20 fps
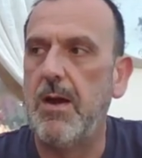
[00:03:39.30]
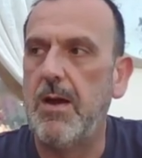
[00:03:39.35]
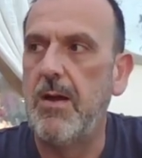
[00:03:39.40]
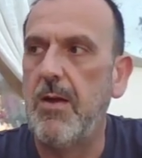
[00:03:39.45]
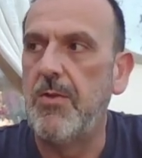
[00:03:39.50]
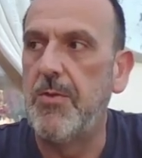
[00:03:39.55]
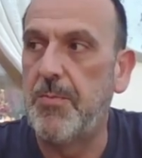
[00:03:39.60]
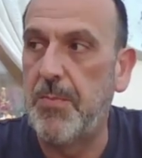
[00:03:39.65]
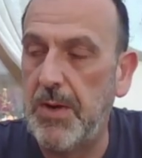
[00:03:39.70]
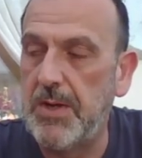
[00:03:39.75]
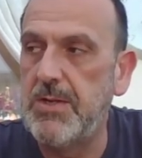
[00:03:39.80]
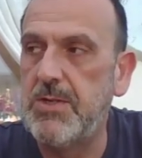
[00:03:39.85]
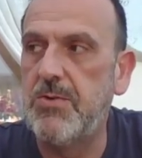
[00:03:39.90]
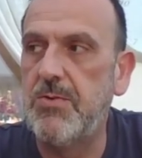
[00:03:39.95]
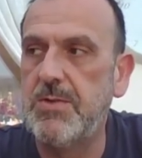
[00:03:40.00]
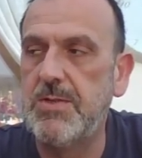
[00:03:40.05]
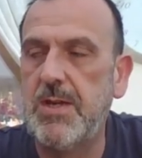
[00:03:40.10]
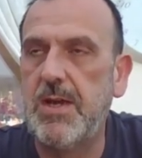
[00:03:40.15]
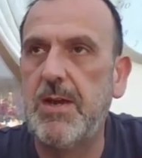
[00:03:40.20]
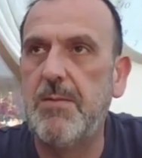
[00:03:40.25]
the picture is
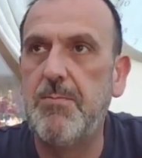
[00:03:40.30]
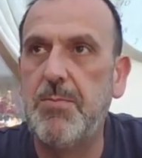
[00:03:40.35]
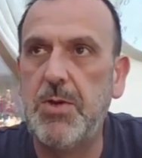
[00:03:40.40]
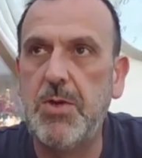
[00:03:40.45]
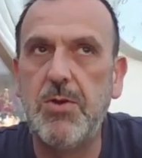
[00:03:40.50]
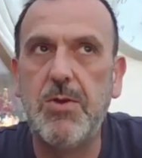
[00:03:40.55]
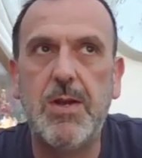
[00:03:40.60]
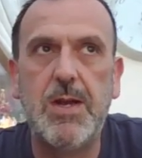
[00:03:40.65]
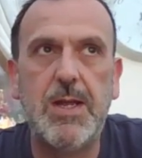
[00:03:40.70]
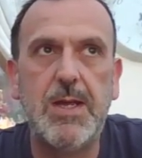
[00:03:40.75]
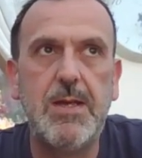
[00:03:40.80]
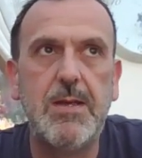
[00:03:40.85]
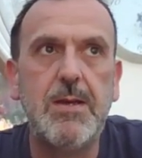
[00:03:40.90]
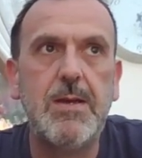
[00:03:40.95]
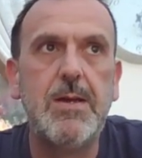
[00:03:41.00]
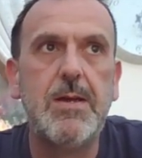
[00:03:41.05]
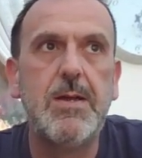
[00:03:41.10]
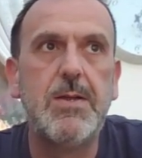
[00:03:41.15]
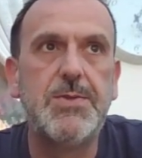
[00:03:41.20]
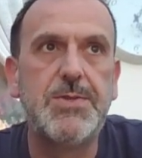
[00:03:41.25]
there purely
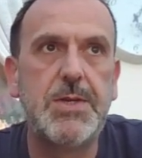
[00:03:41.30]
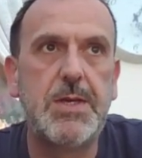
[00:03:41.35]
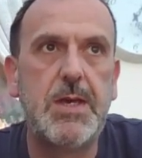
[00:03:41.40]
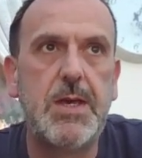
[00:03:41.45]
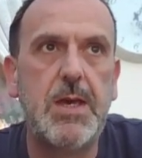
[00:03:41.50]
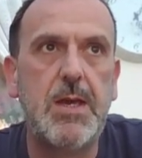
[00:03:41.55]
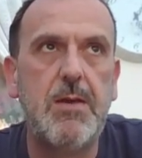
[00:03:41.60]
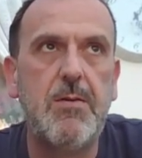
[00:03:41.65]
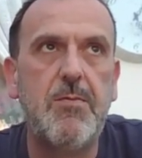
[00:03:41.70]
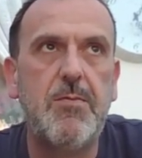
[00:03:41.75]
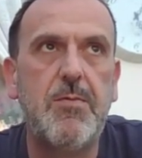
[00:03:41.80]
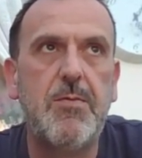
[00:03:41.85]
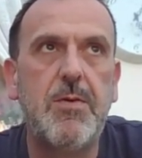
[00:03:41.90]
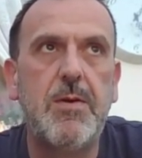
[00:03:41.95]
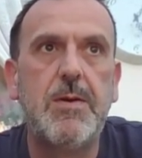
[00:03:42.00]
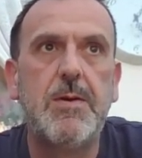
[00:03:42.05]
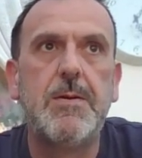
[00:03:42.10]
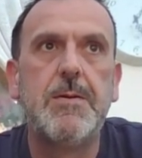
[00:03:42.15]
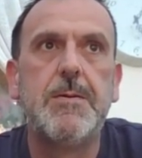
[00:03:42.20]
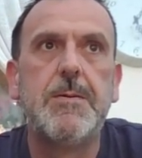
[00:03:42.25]
to give
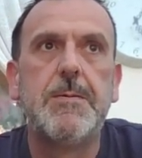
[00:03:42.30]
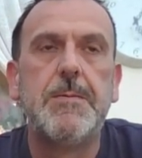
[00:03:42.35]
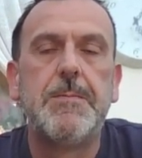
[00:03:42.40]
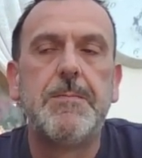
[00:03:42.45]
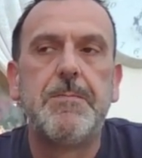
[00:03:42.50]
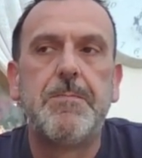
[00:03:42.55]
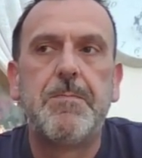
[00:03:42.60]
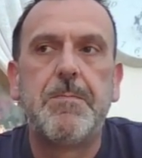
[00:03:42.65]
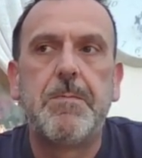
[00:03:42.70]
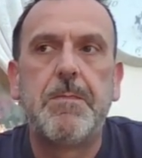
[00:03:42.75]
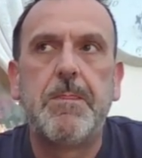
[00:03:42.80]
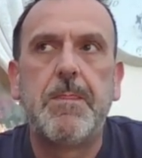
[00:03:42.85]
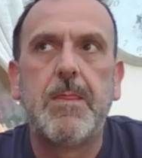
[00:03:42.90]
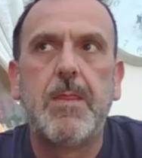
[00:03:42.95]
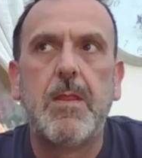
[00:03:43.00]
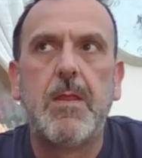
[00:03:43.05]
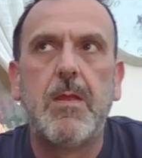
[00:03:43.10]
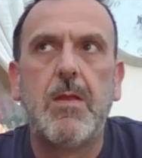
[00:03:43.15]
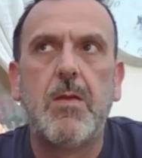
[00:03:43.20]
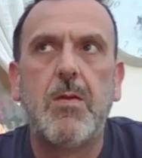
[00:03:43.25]

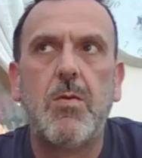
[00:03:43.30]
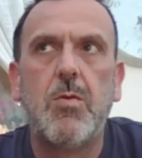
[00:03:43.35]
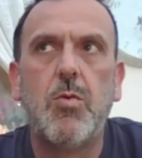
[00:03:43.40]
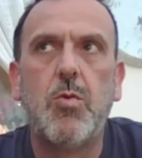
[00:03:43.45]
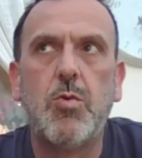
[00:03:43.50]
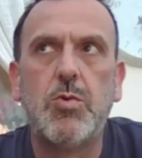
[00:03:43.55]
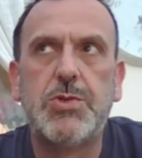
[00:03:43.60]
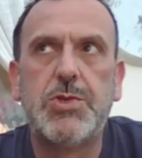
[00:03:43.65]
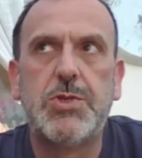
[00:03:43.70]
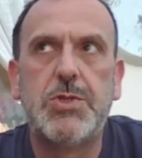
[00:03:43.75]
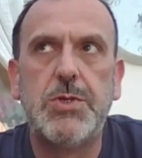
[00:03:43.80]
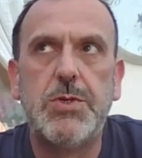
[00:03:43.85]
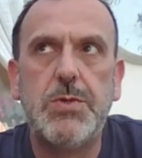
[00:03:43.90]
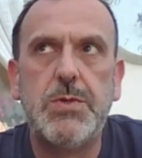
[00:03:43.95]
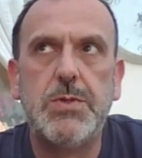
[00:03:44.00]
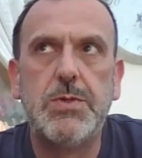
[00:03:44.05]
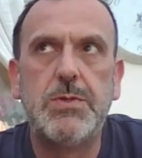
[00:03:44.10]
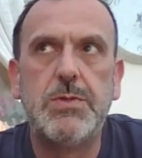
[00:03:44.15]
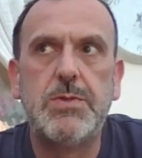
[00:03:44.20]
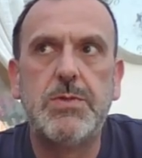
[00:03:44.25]
all
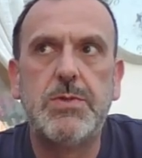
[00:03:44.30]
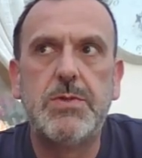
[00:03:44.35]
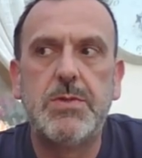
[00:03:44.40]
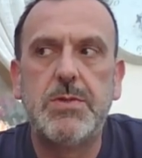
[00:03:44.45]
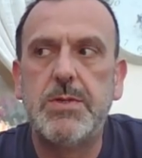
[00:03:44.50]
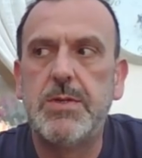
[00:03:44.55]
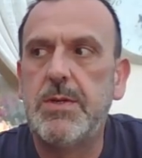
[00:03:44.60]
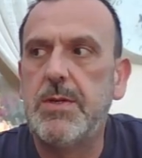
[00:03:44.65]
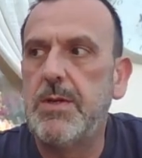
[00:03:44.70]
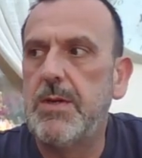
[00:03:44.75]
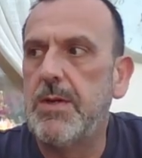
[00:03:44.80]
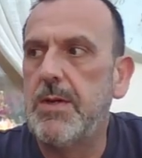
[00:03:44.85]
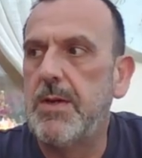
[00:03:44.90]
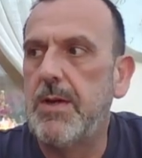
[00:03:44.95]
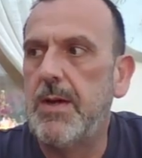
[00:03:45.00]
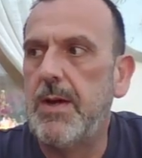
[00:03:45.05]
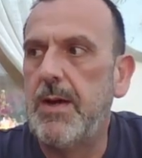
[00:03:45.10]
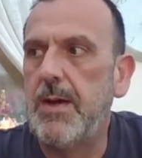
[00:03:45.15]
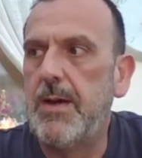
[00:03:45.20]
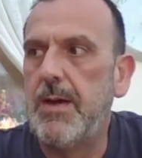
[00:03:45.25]
students
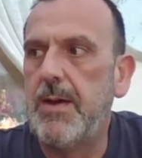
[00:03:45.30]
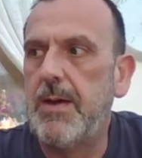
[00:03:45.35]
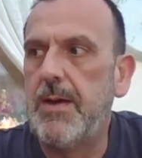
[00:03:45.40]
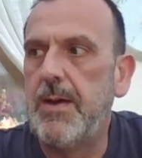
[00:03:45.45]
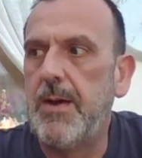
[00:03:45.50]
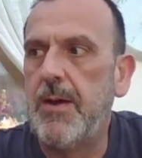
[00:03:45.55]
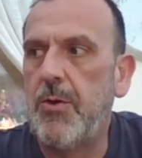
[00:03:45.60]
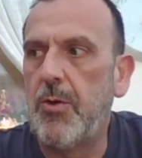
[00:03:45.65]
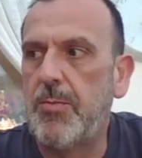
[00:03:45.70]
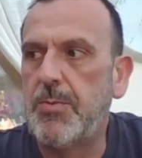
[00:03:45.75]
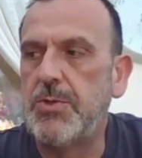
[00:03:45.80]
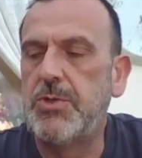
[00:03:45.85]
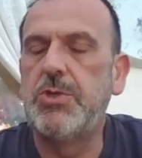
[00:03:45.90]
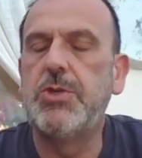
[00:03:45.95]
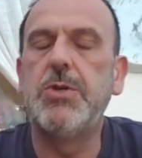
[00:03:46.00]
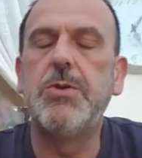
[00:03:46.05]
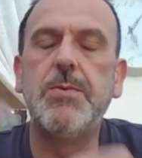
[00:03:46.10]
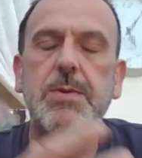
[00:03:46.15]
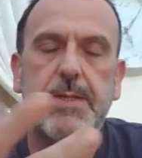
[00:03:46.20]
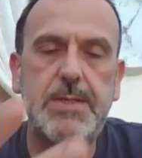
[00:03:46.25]
an
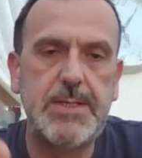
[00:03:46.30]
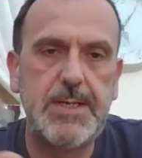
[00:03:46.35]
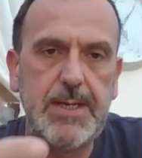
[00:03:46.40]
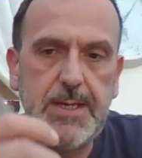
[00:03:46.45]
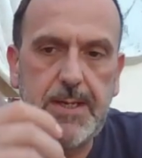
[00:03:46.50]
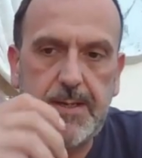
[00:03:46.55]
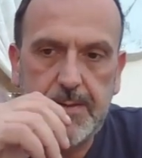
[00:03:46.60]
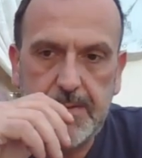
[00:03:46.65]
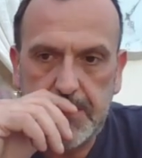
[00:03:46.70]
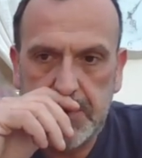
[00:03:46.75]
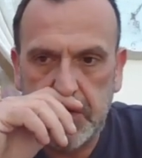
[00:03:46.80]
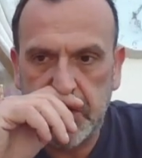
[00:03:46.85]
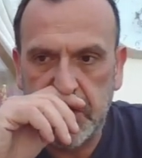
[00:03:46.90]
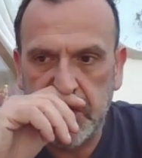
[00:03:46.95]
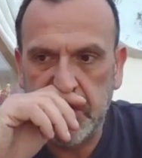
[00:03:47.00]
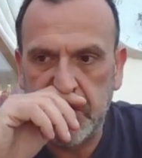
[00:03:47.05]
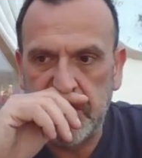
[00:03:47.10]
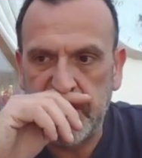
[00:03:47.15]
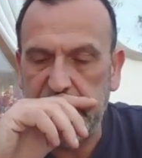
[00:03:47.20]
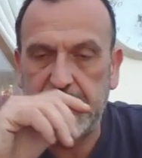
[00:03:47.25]
opportunity to
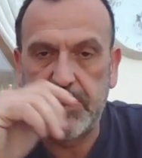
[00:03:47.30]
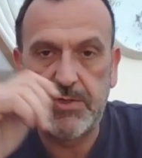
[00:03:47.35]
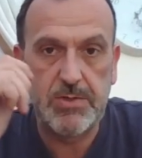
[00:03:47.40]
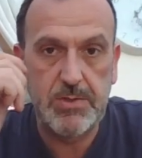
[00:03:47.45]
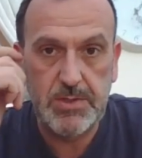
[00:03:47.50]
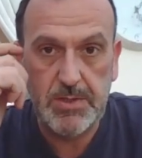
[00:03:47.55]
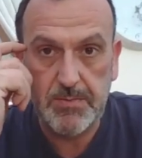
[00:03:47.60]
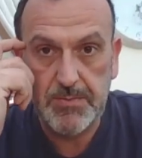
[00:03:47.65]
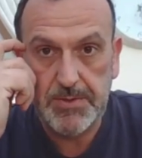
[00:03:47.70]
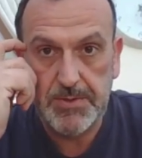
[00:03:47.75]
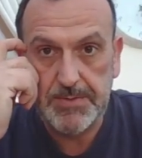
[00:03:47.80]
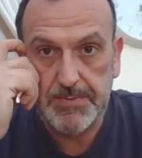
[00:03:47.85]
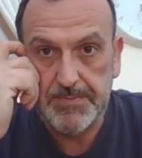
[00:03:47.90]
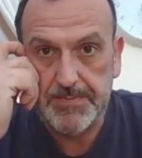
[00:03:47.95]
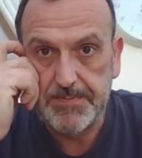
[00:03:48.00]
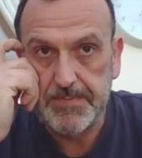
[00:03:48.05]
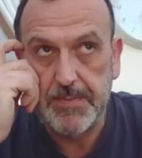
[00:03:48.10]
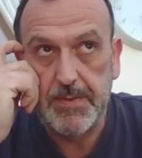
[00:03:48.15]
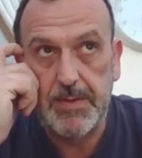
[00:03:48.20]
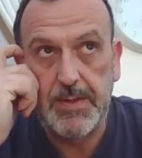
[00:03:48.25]
imagine something.
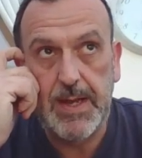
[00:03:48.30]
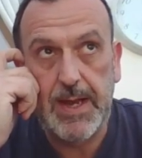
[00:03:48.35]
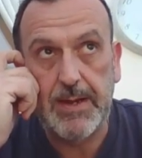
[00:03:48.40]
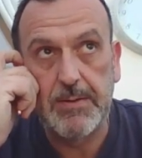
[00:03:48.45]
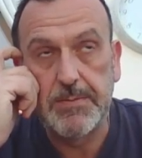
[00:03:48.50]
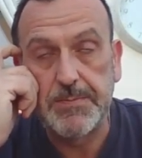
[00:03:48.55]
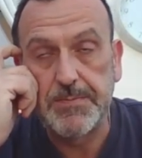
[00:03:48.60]
Now,